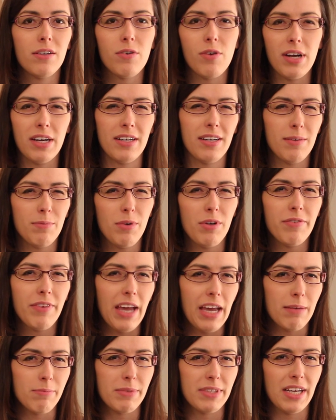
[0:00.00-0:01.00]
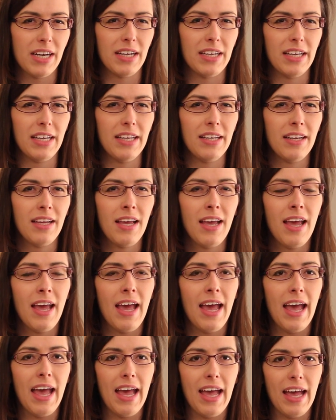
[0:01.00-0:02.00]
quite a number of games on it,
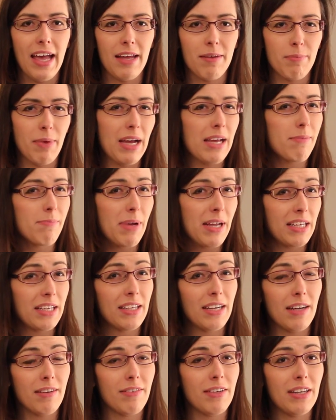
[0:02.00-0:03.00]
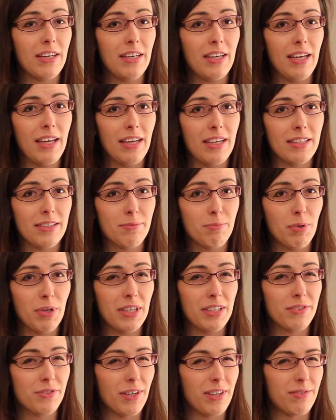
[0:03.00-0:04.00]
and my opinion of it is
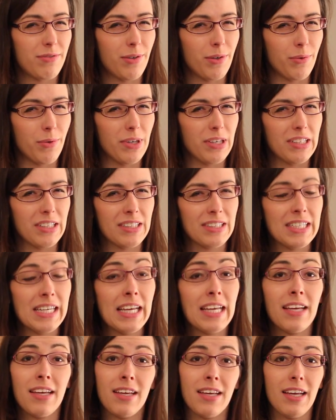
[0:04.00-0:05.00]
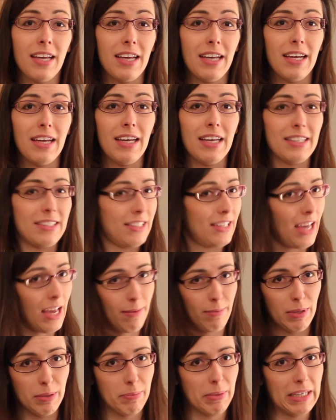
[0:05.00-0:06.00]
pretty straightforward. It's a
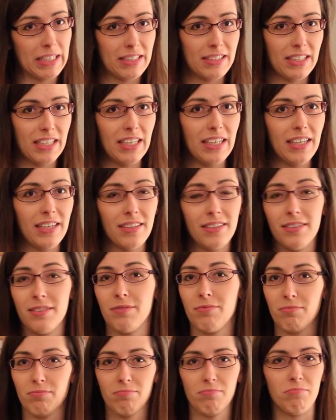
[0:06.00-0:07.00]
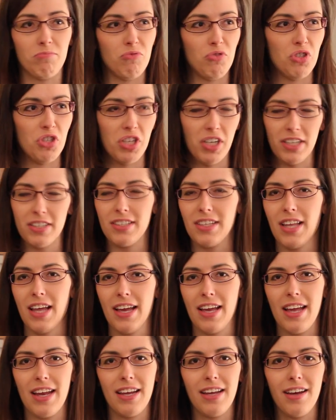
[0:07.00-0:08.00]
gaming PC. Just
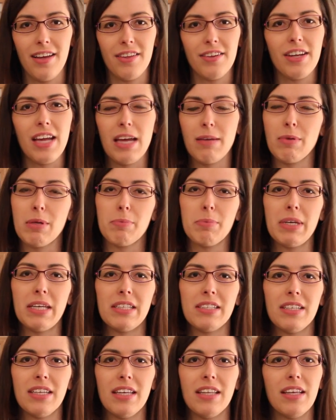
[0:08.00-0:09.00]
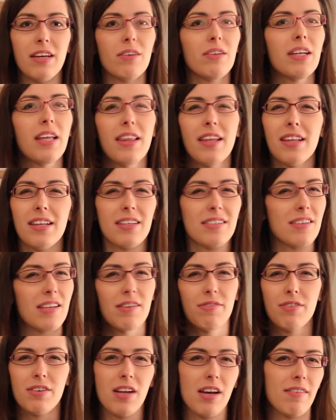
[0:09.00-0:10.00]
like any other gaming PC. The only thing that's
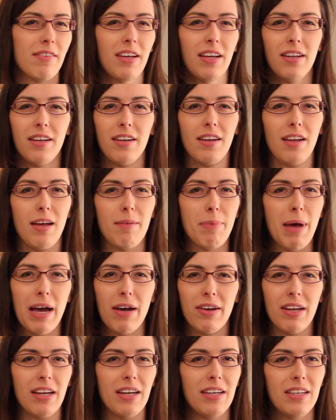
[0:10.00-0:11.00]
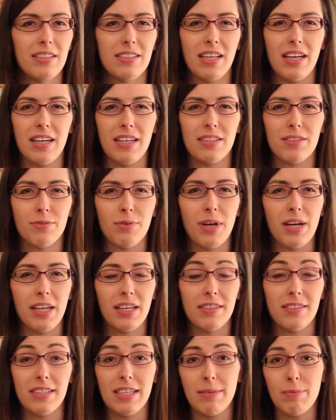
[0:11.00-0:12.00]
different of it about it is that it's
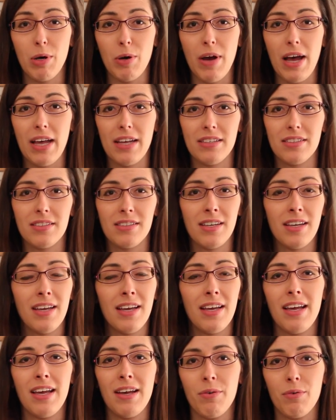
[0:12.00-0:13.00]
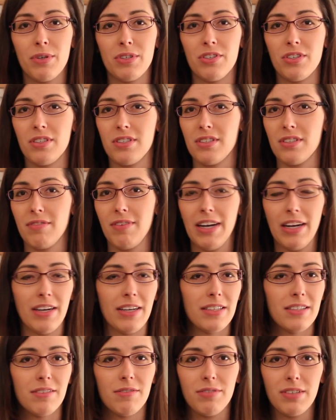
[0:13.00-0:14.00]
running SteamOS, which is a
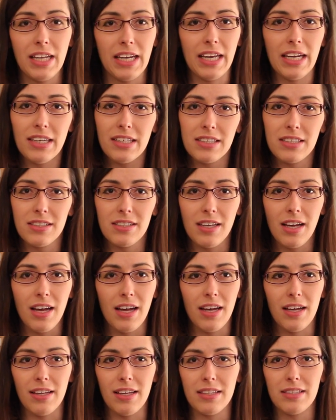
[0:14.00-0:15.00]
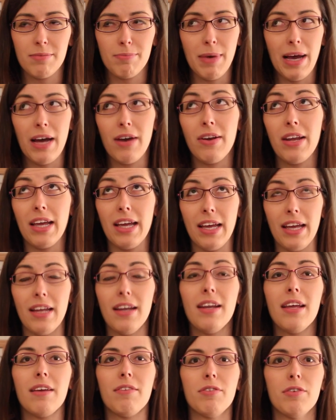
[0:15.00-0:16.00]
variant of Linux. Uh, that's about
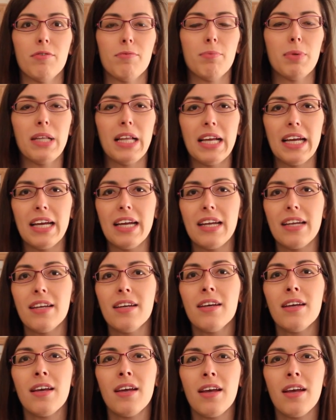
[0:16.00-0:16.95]
it. If you've played